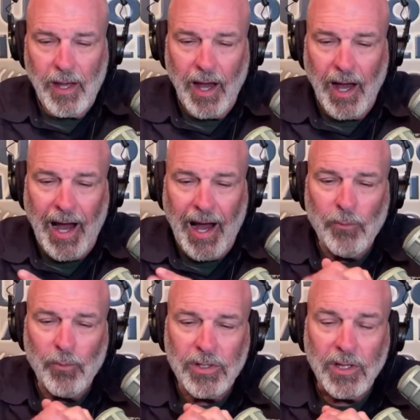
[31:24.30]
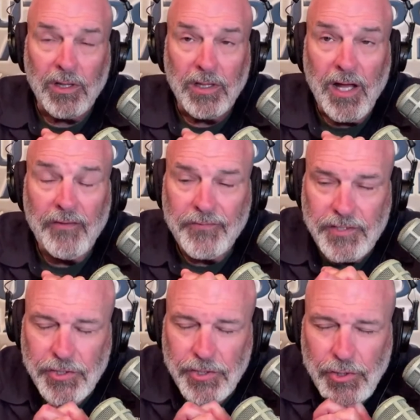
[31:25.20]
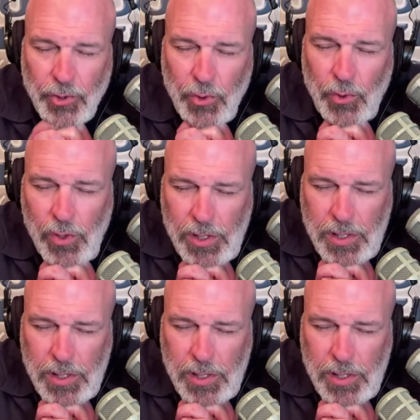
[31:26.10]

I would love to,